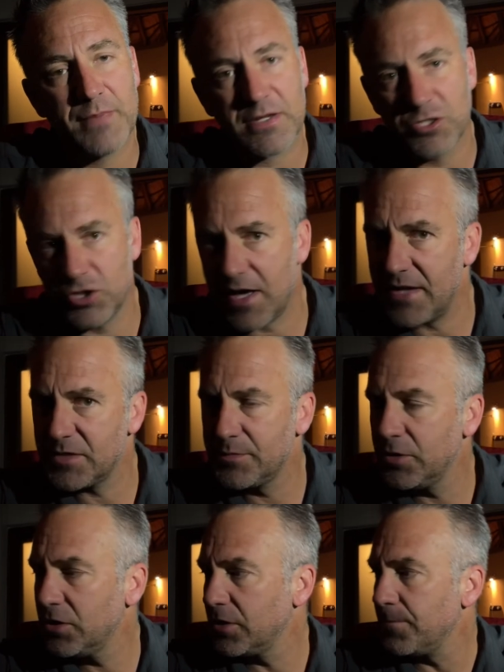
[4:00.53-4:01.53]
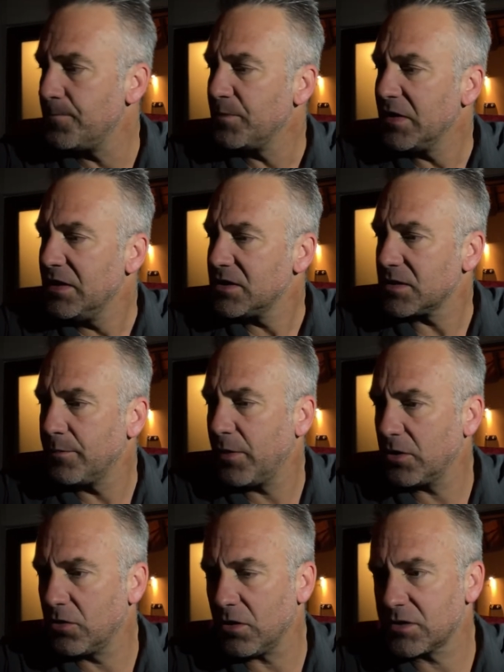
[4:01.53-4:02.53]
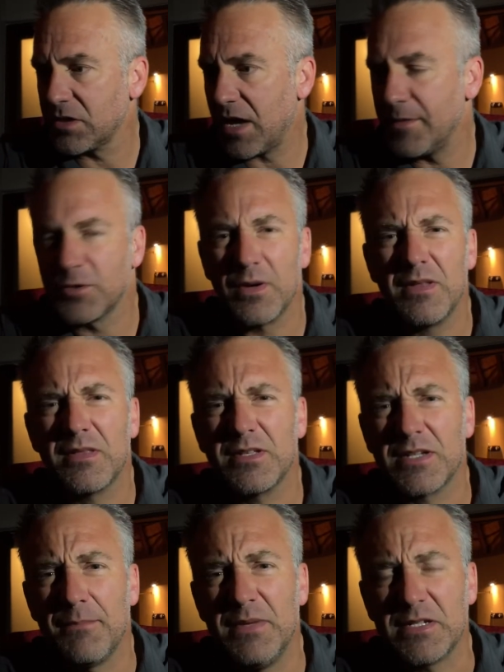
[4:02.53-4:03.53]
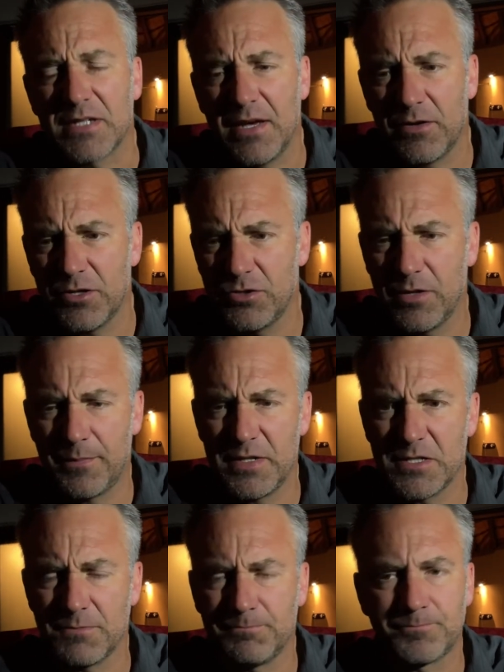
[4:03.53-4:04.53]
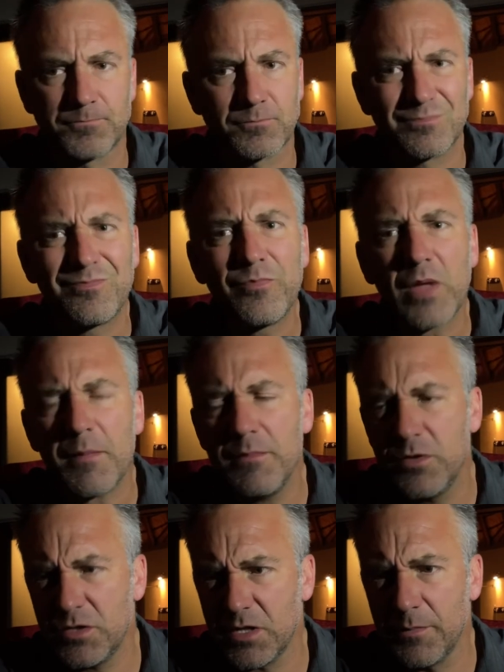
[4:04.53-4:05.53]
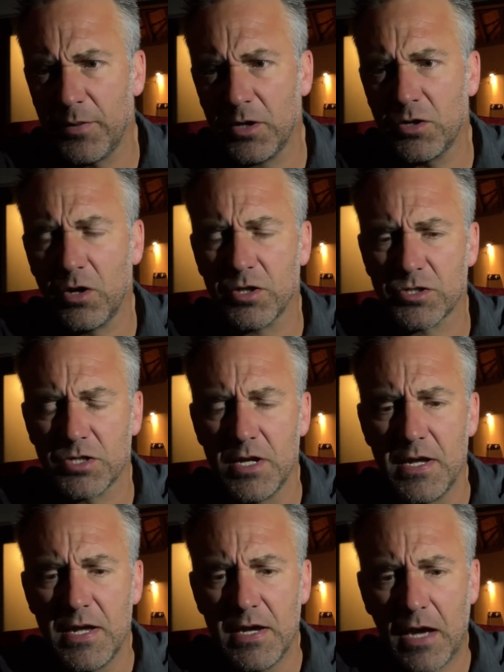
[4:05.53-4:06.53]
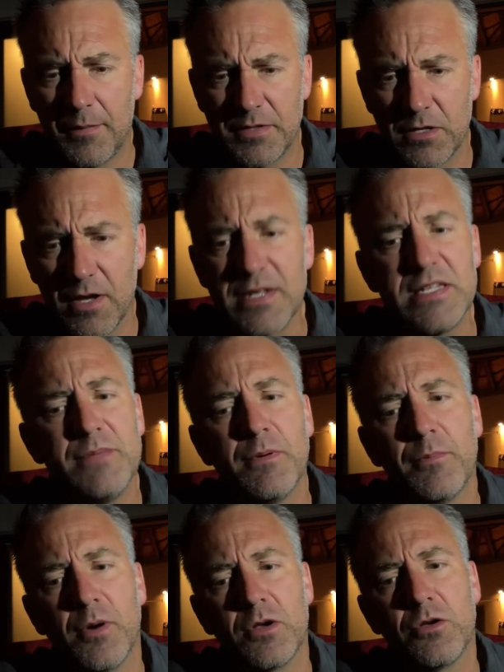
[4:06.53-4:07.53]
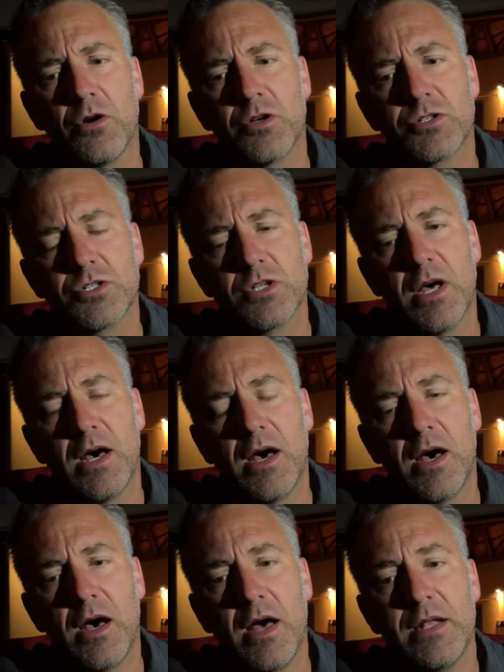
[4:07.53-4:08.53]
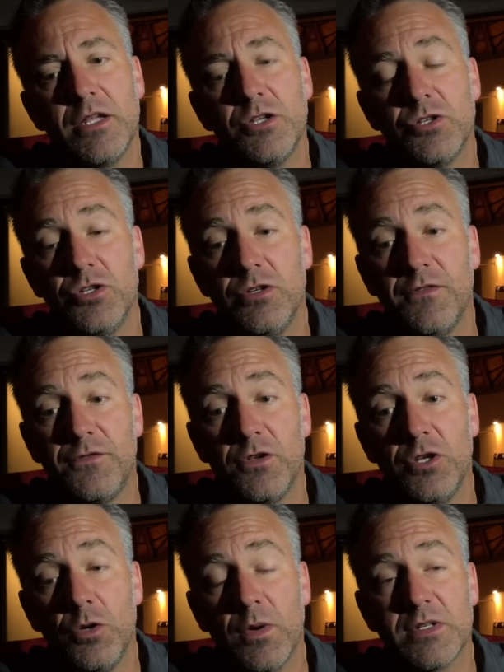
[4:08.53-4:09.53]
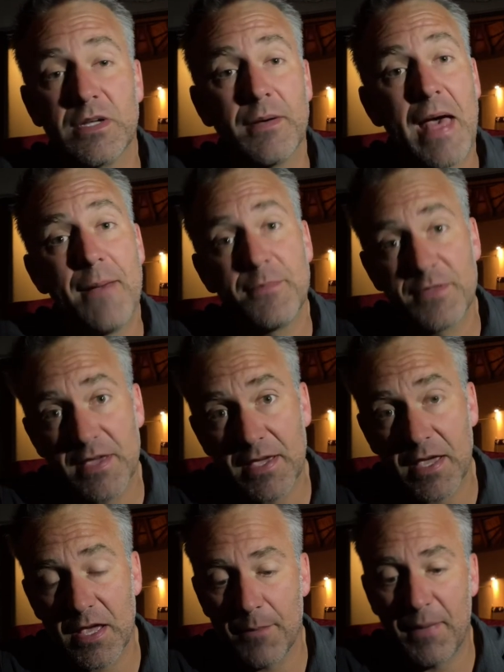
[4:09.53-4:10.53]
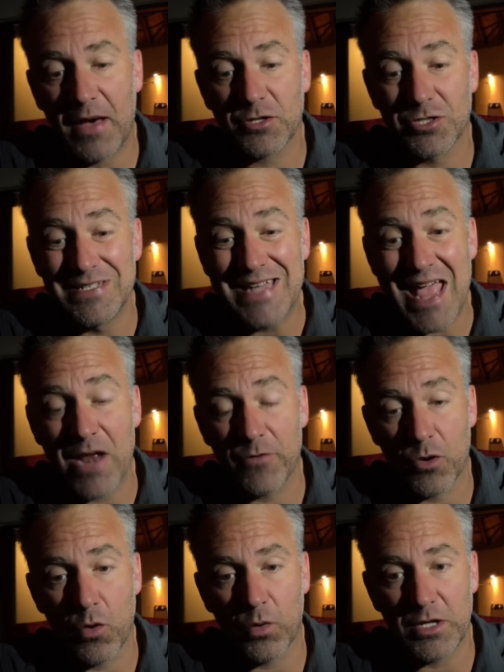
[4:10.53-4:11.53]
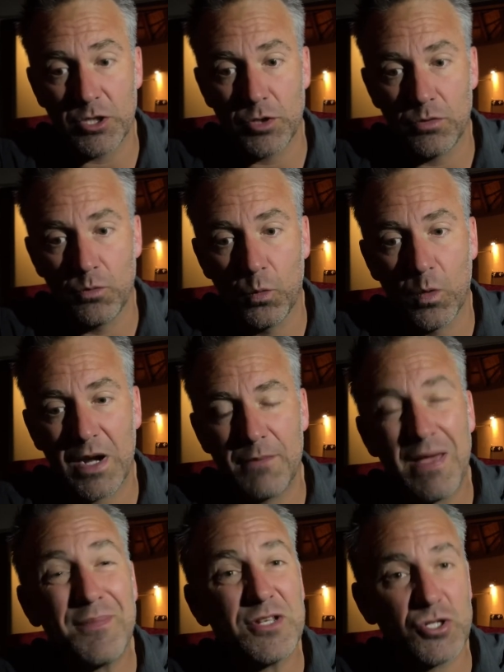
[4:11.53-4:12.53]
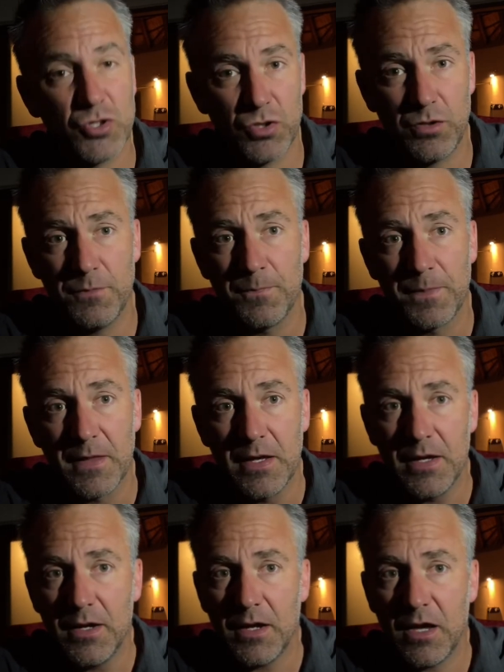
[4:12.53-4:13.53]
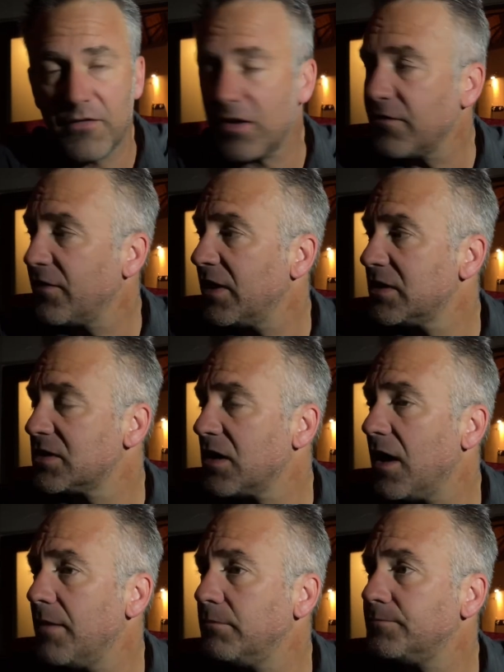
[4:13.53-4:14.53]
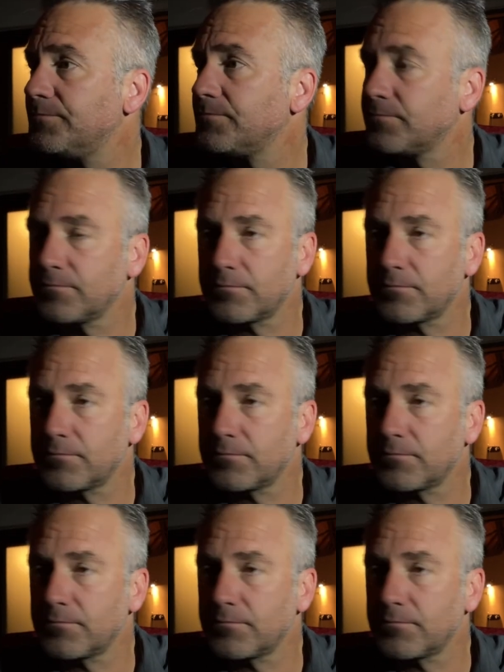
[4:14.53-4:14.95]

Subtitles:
back to Johannesburg. Some podcast time. It's one of the things I miss, hey, on a trip, is music and podcasts. I've been going deep on podcasts. I need to do a few new ones. I am thinking about today recording one, maybe two, if I can find time,